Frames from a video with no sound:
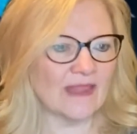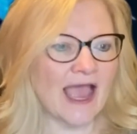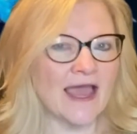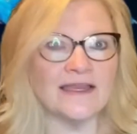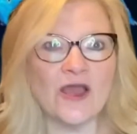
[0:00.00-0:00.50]

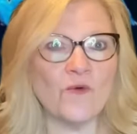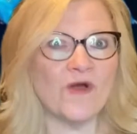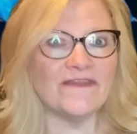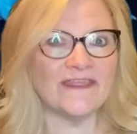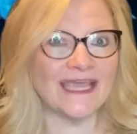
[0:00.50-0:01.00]
I know
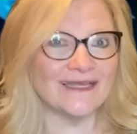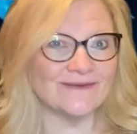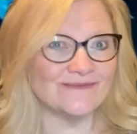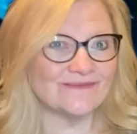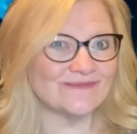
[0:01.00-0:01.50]
one thing.
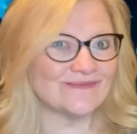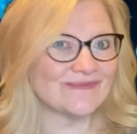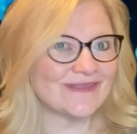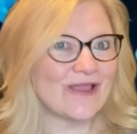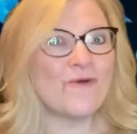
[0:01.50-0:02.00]
Wherever we
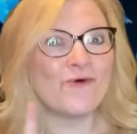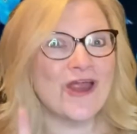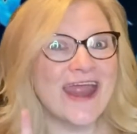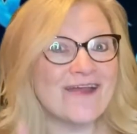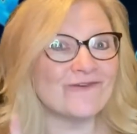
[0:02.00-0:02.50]
go.
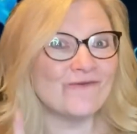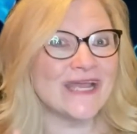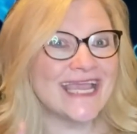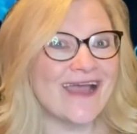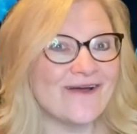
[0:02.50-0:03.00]
Wherever we
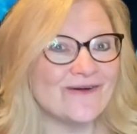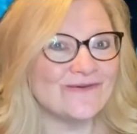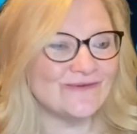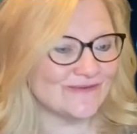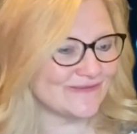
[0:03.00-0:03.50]
go.